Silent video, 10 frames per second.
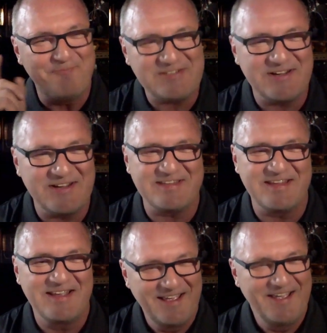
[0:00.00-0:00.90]
Hopefully,
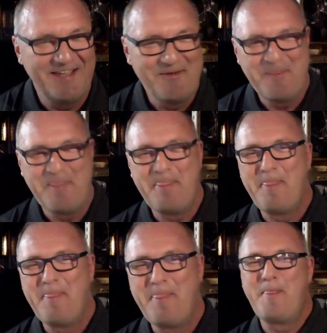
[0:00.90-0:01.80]
somebody who watches
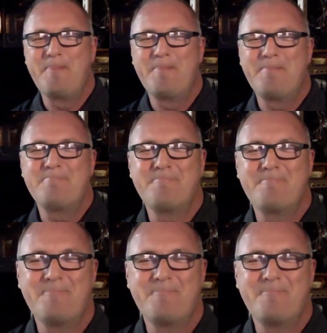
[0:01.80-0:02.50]
this will